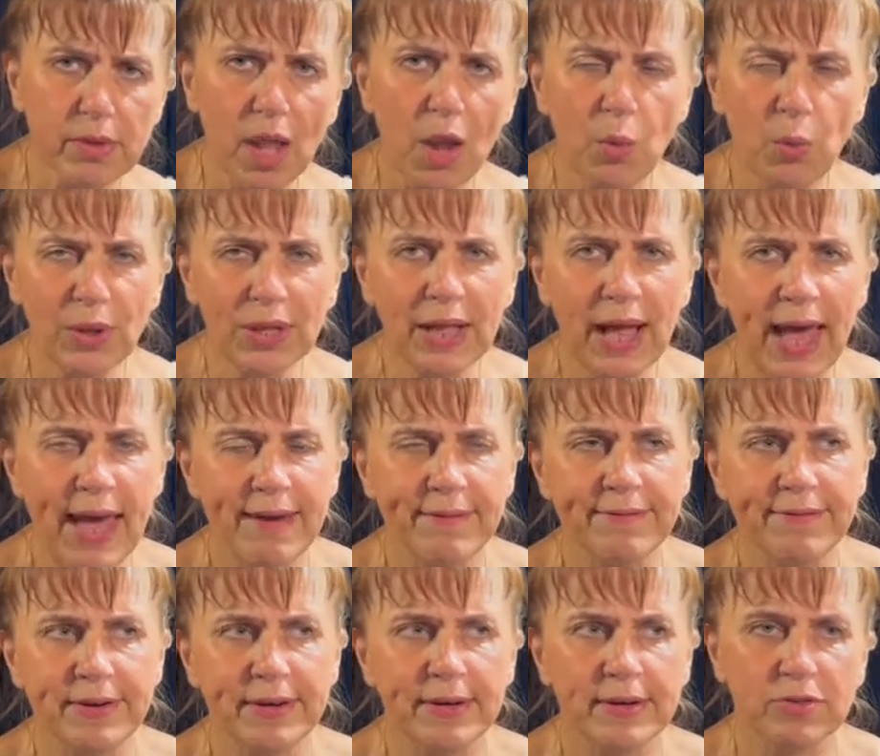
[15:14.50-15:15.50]
will
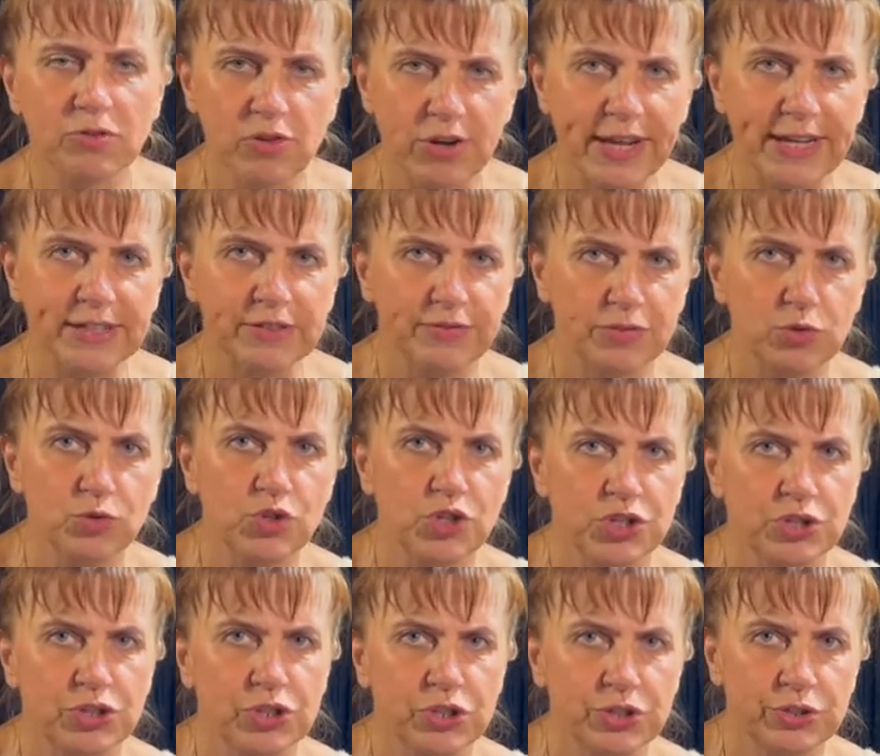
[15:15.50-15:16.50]
have a great
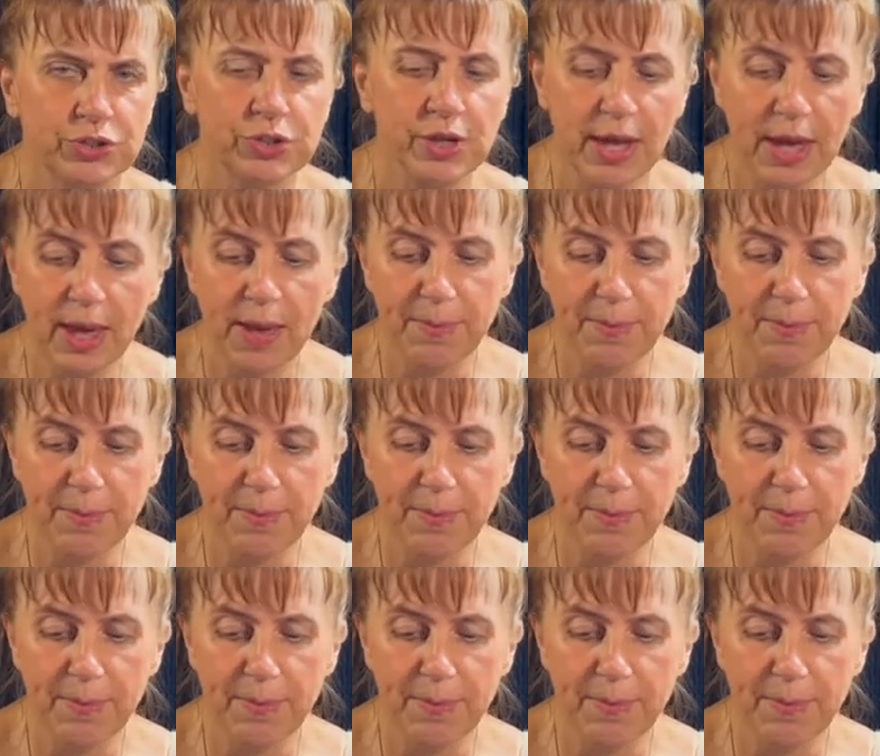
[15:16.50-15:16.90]
future too,